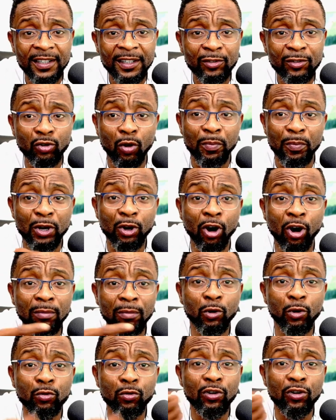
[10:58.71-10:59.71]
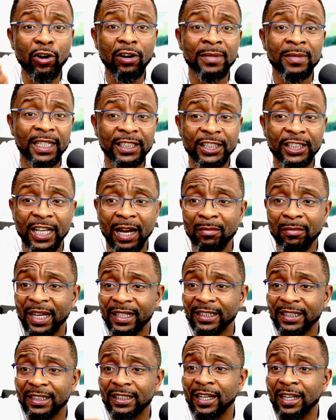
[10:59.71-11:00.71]
to become local government
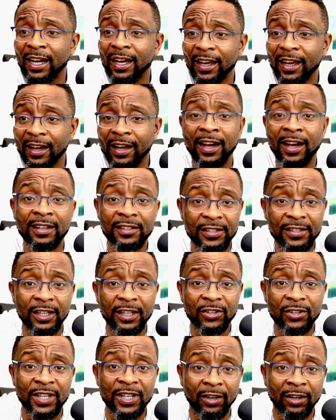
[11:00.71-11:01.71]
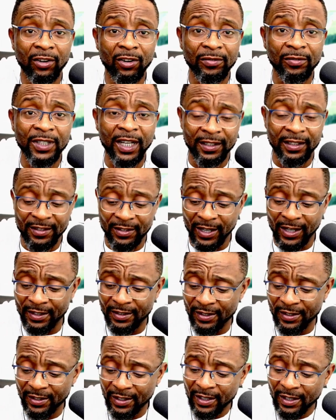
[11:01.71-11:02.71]
chairmen, councillors, and all of that, right?